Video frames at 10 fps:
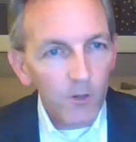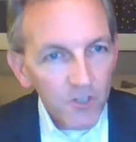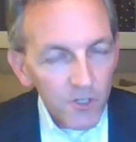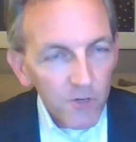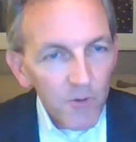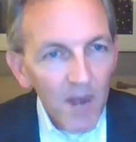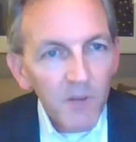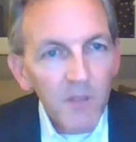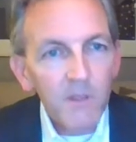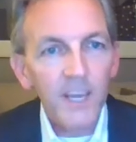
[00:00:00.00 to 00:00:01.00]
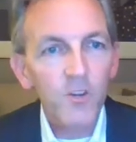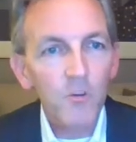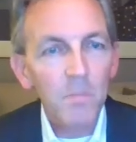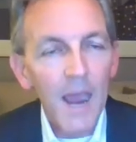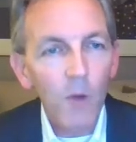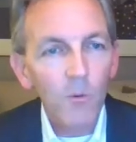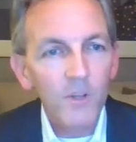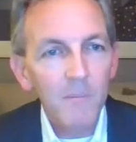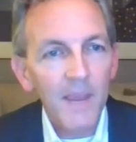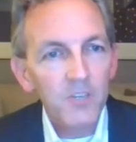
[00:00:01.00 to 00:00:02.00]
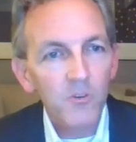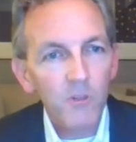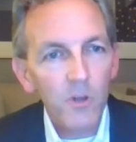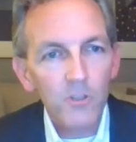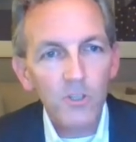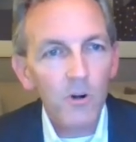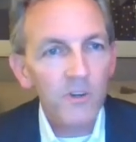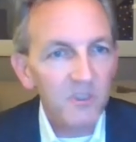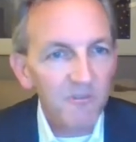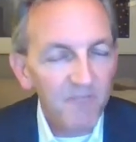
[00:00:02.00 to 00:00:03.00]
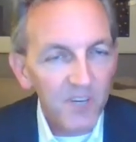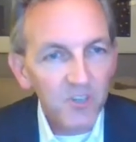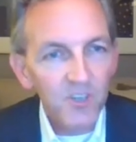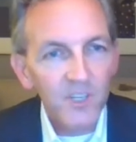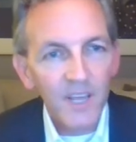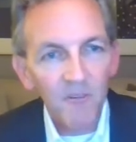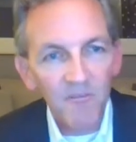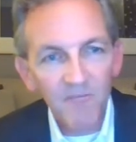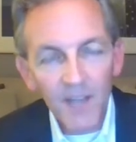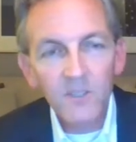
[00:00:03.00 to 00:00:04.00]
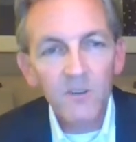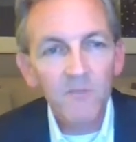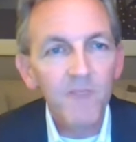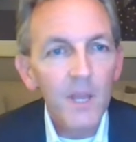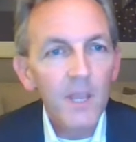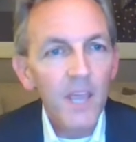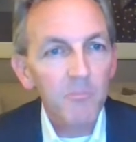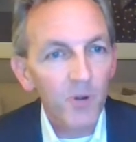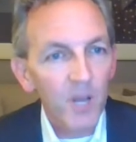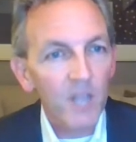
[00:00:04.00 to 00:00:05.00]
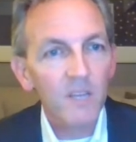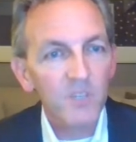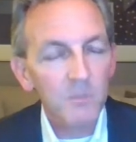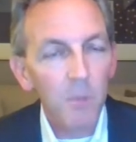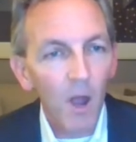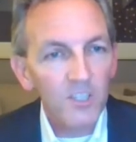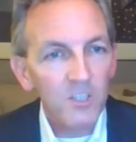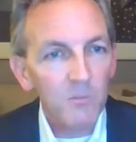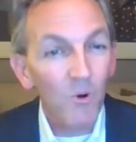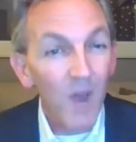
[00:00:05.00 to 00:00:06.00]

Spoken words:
You should do everything in your power to make sure those are as efficient and effective and productive as possible.